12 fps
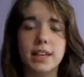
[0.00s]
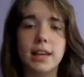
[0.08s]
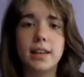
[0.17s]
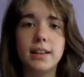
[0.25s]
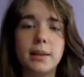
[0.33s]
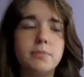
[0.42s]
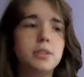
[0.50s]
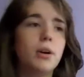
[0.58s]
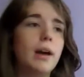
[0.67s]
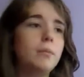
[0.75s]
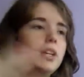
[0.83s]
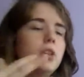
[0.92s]
Calypso, and we
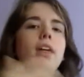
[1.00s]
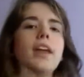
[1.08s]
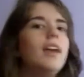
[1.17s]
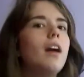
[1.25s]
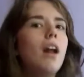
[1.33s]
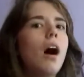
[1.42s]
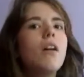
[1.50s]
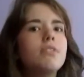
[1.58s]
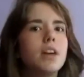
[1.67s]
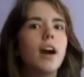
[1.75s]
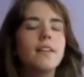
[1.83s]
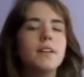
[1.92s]
knew that he got off the
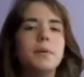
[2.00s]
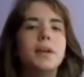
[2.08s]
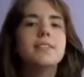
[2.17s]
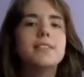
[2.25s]
island because the